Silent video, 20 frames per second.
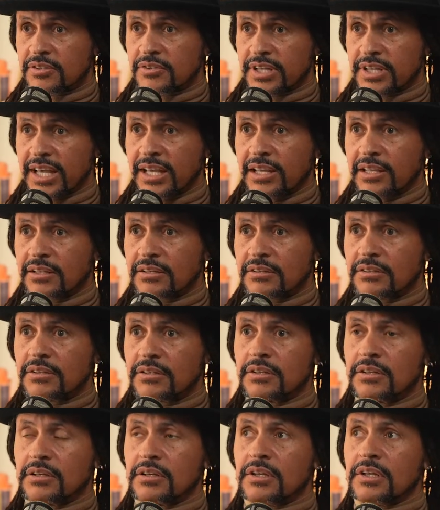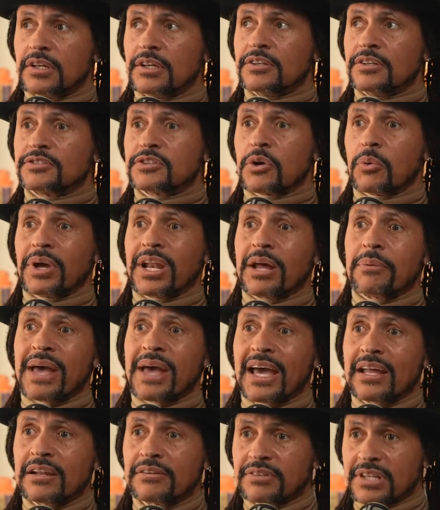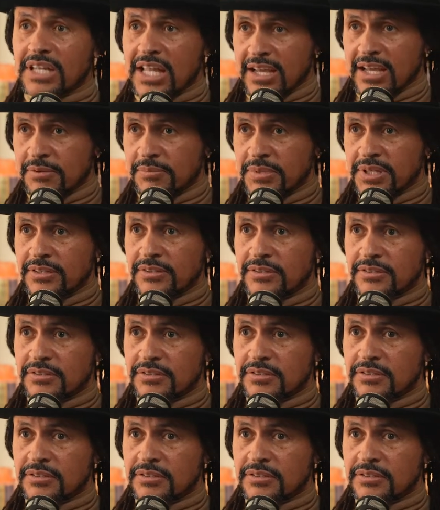Okay? So when I'm out of alignment,